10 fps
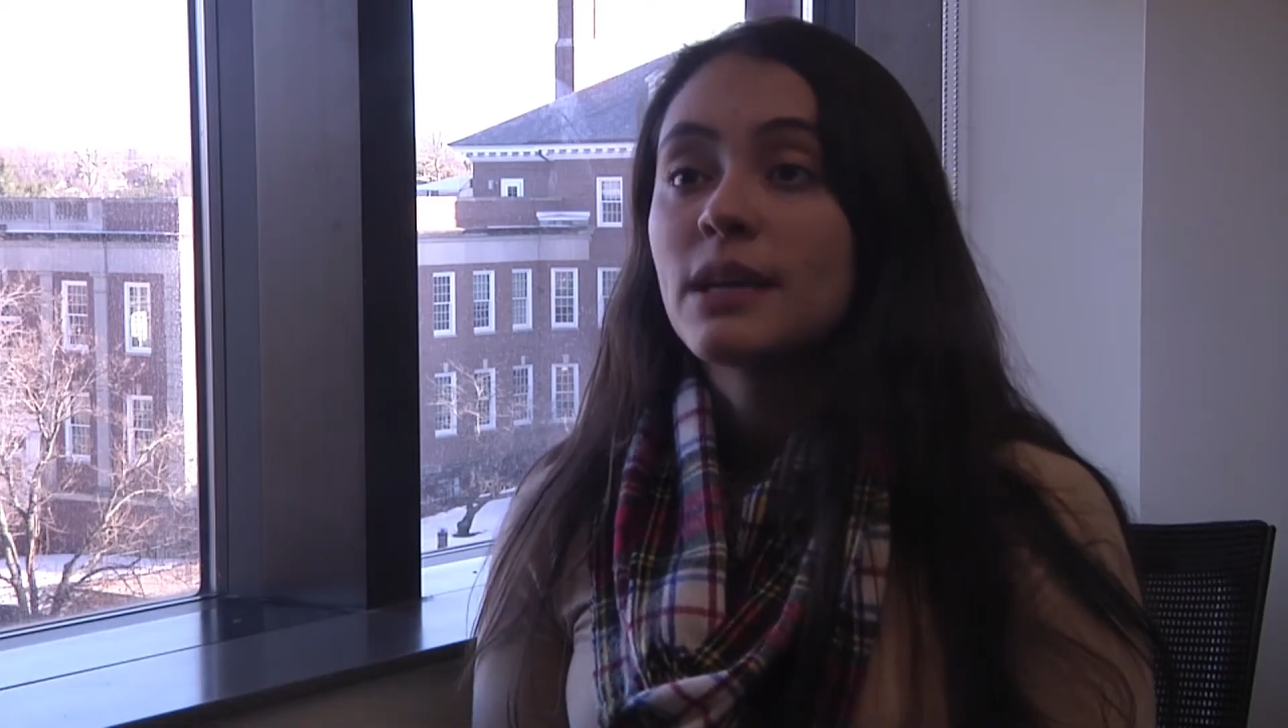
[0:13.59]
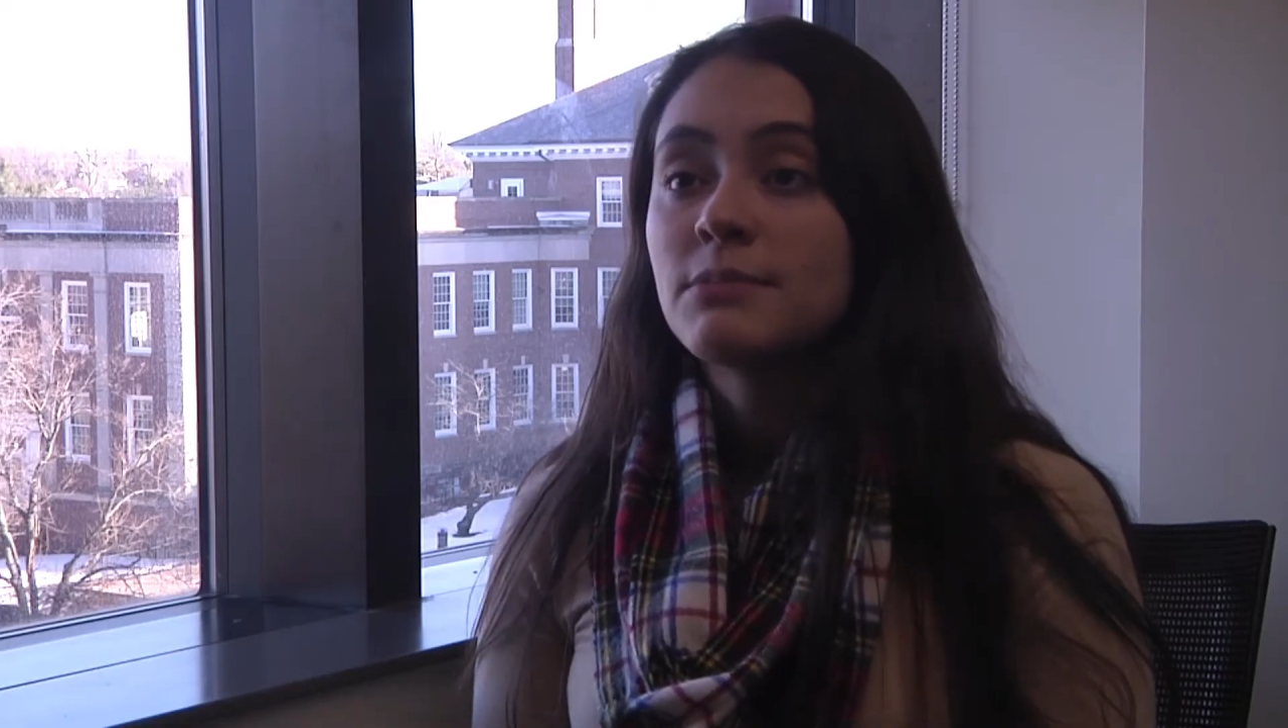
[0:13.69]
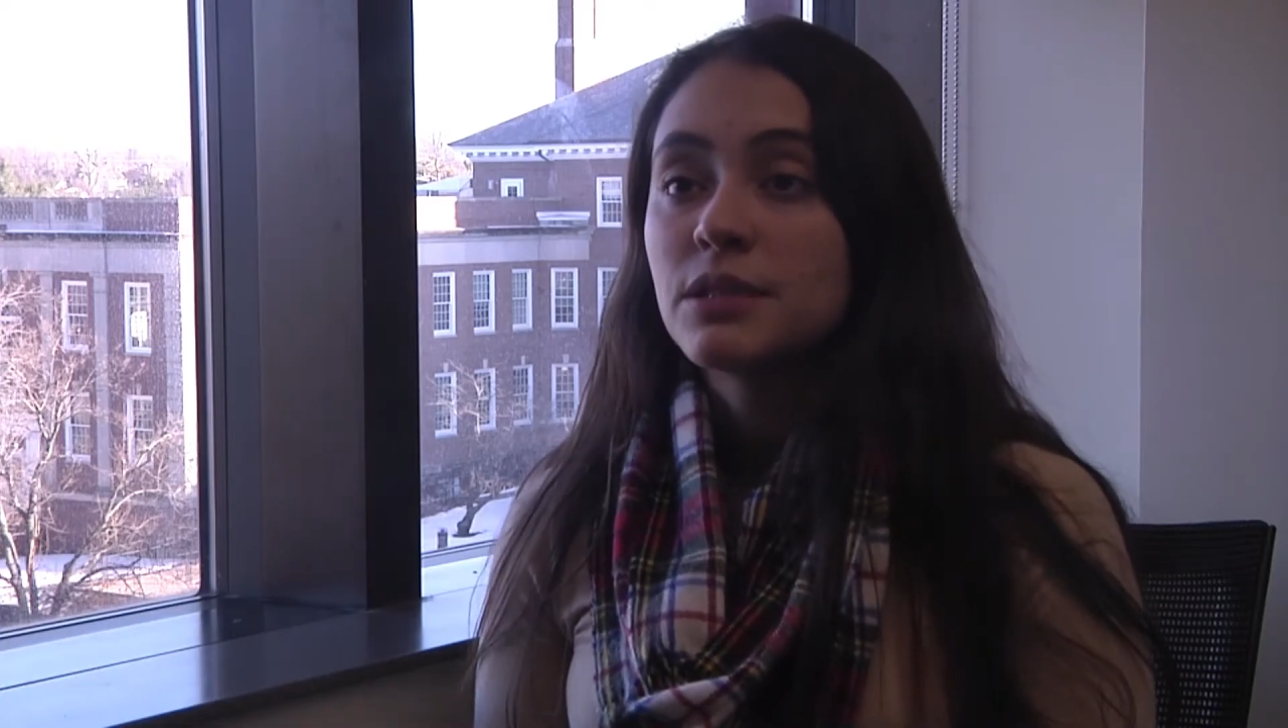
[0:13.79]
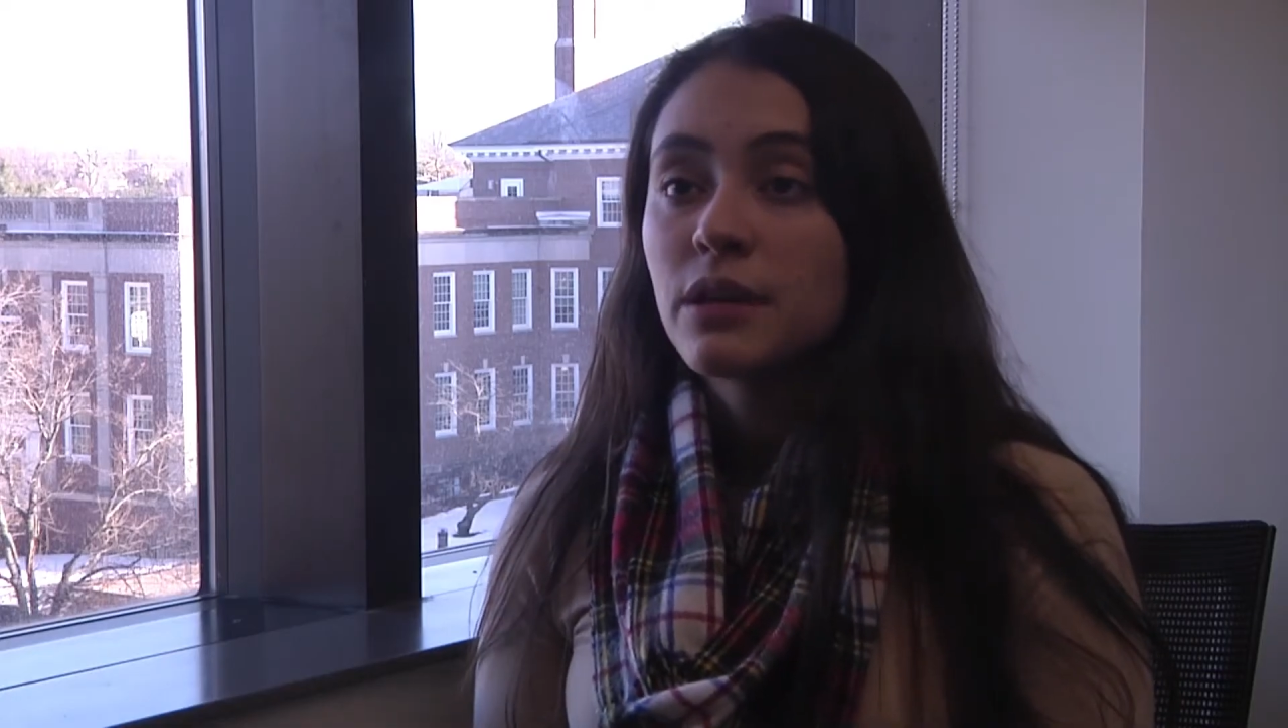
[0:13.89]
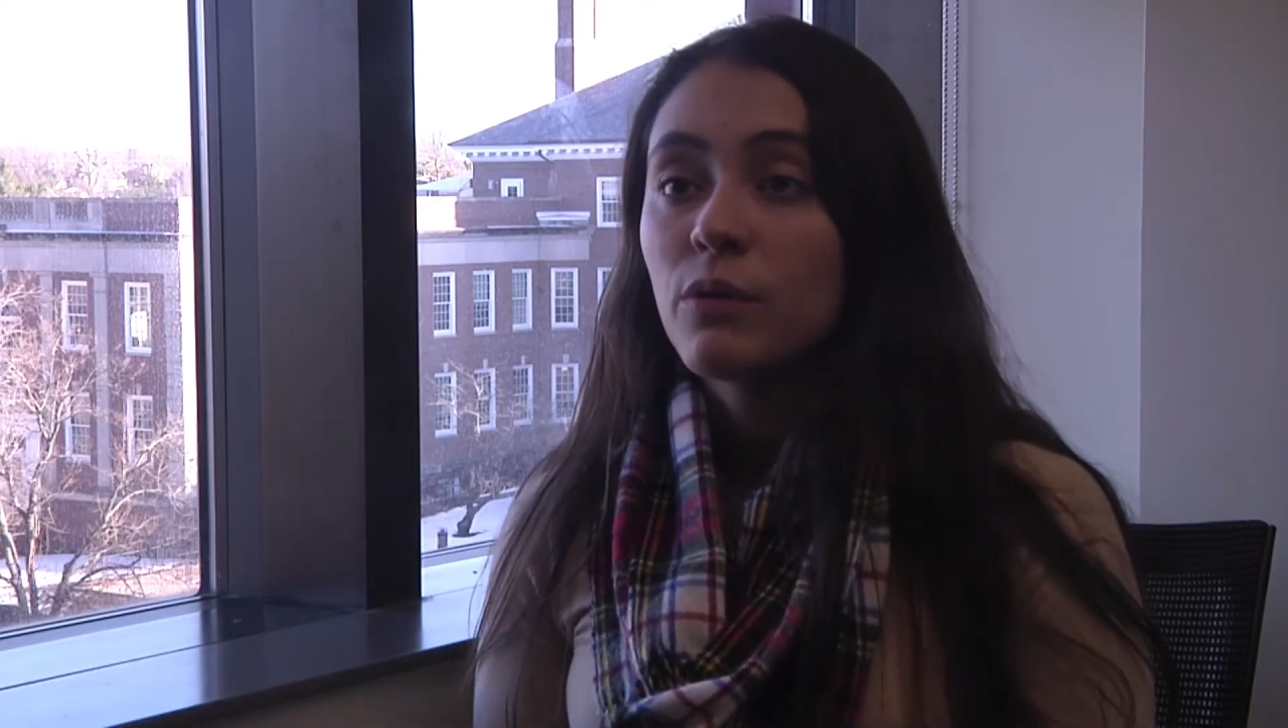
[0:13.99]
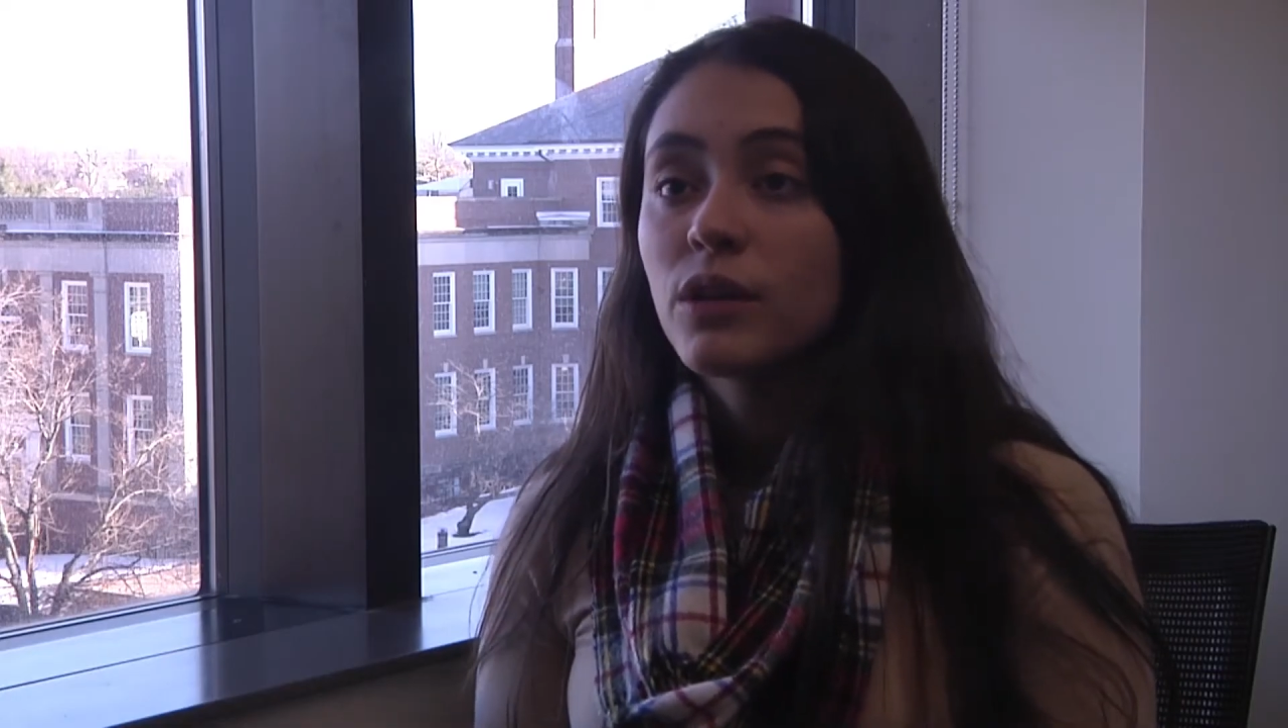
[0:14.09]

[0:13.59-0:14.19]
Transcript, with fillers: time student